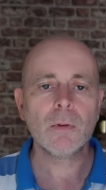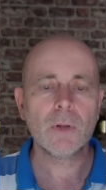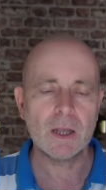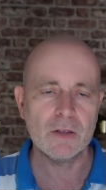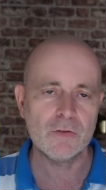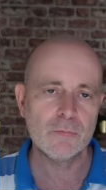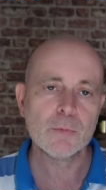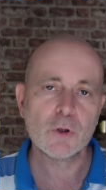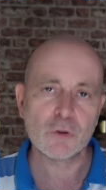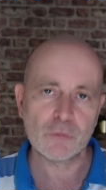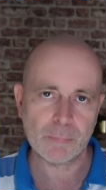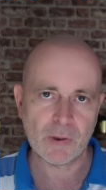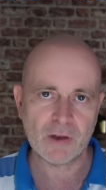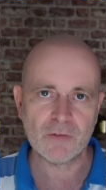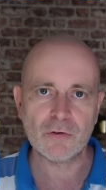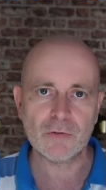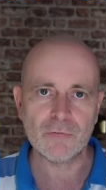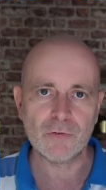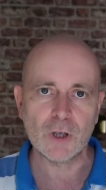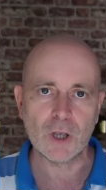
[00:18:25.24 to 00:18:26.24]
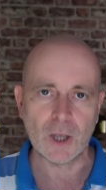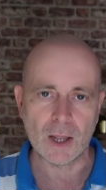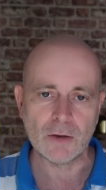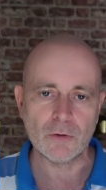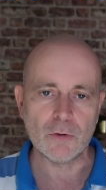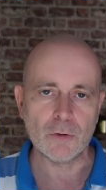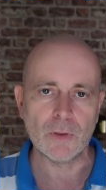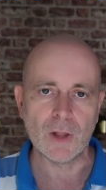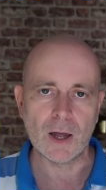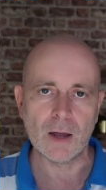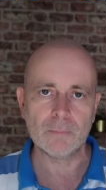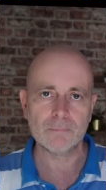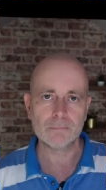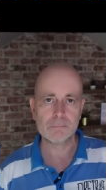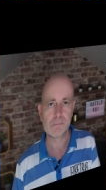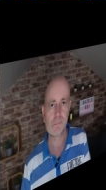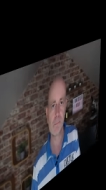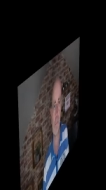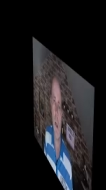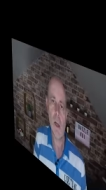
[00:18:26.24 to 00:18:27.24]
It's much better if you can do that.
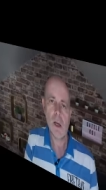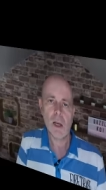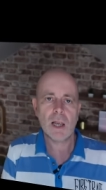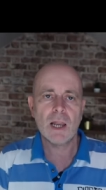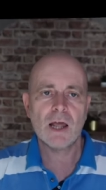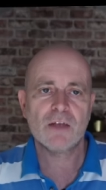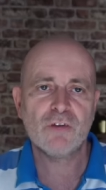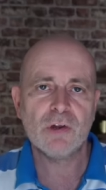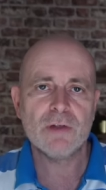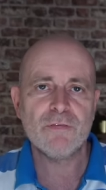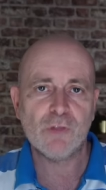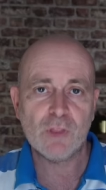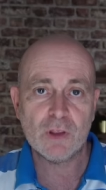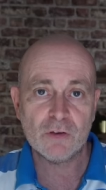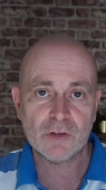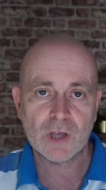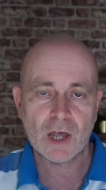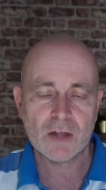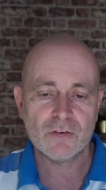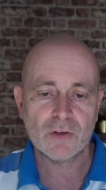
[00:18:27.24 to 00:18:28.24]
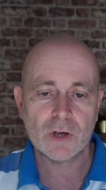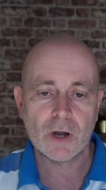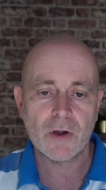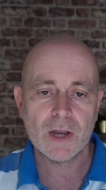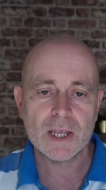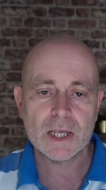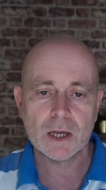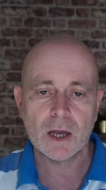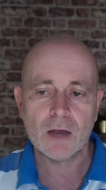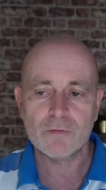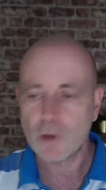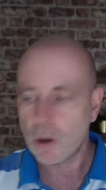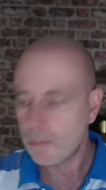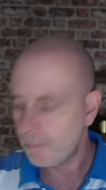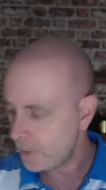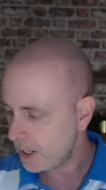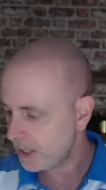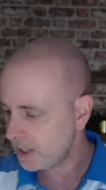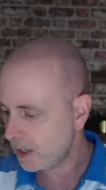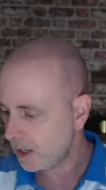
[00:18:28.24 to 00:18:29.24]
Lastly, for this category, I've got
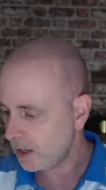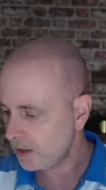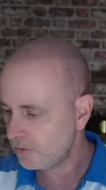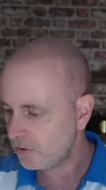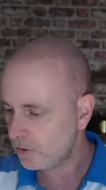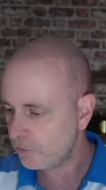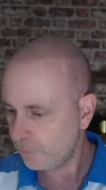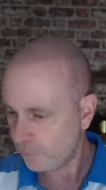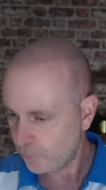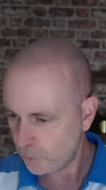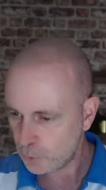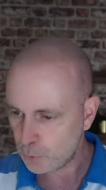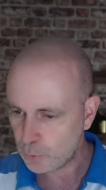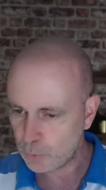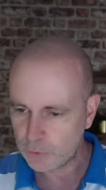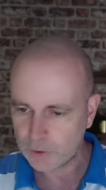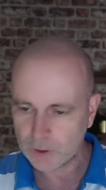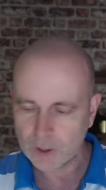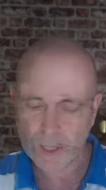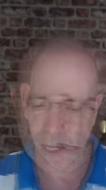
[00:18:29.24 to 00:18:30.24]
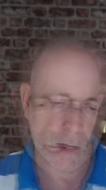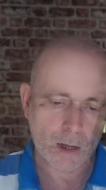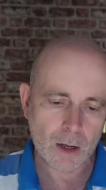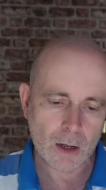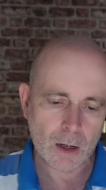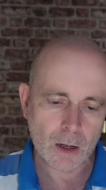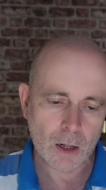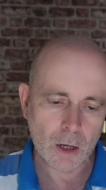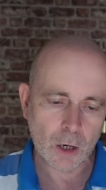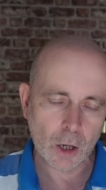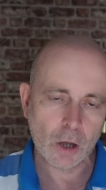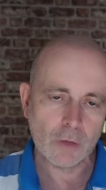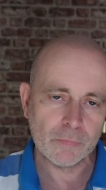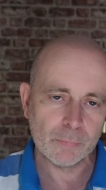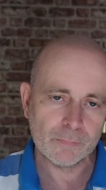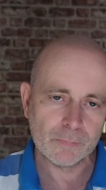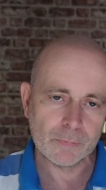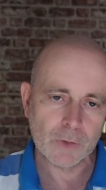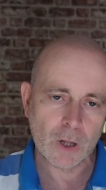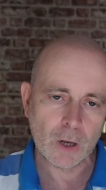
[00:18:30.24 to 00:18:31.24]
medicated food. A
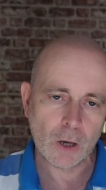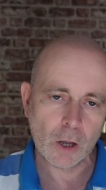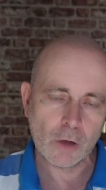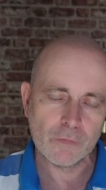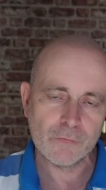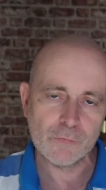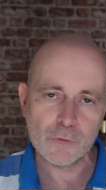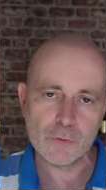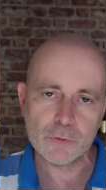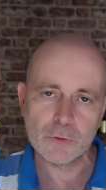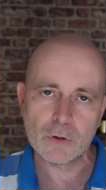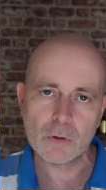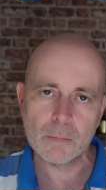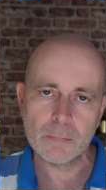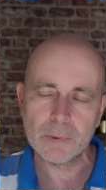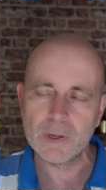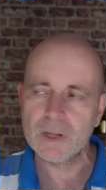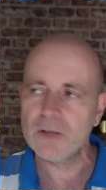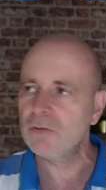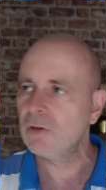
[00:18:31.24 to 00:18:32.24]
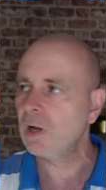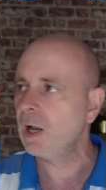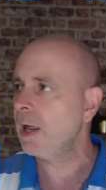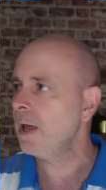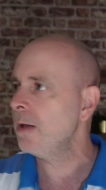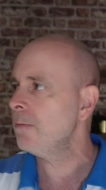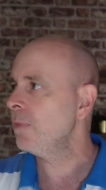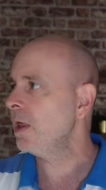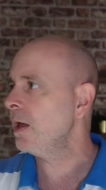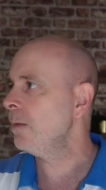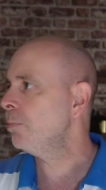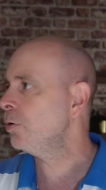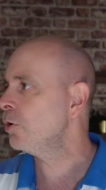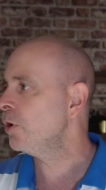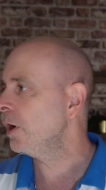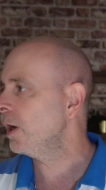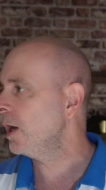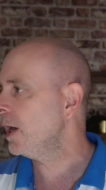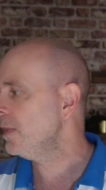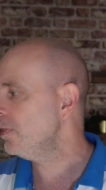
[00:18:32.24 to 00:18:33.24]
lot of food companies claim they
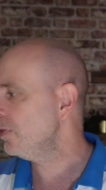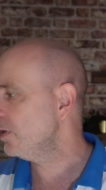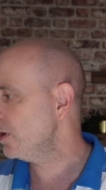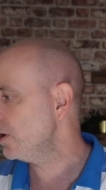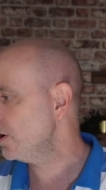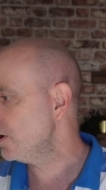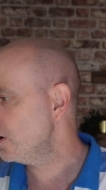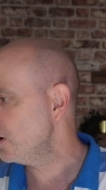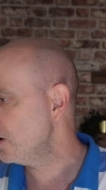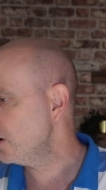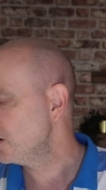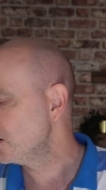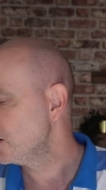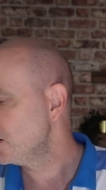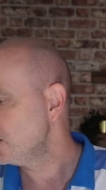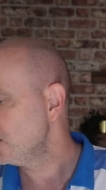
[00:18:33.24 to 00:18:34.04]
put in the...